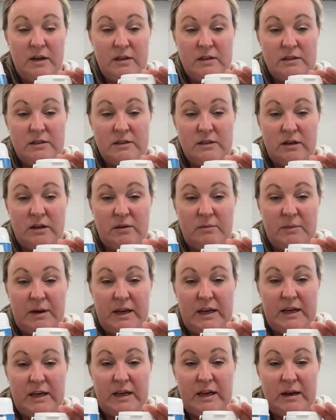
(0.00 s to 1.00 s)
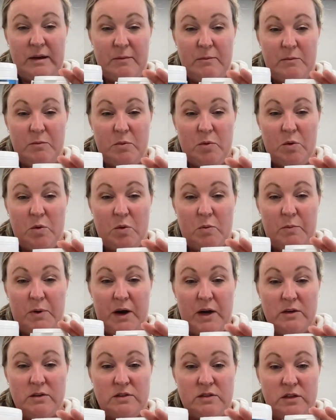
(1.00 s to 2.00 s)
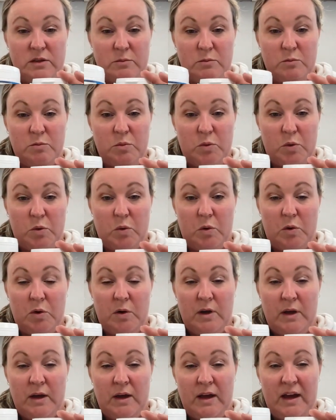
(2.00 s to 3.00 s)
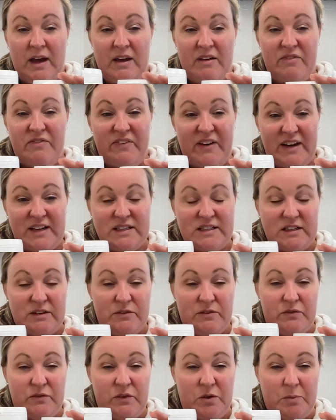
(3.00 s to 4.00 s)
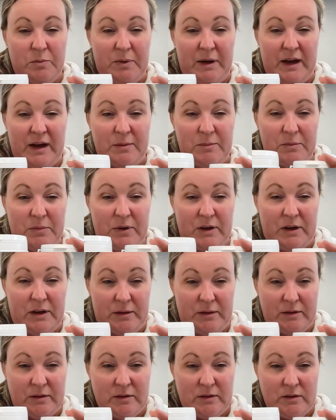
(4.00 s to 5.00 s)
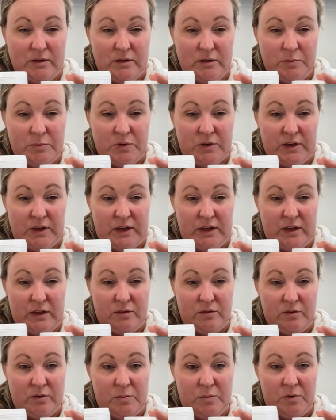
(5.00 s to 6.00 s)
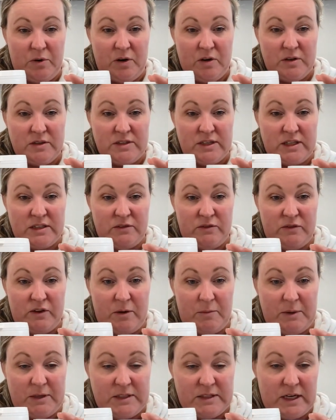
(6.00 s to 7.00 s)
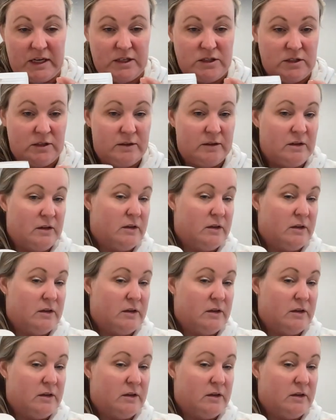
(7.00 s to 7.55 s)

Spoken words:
So you're making it more potent, more effective for your pet by putting it through a process of fermentation.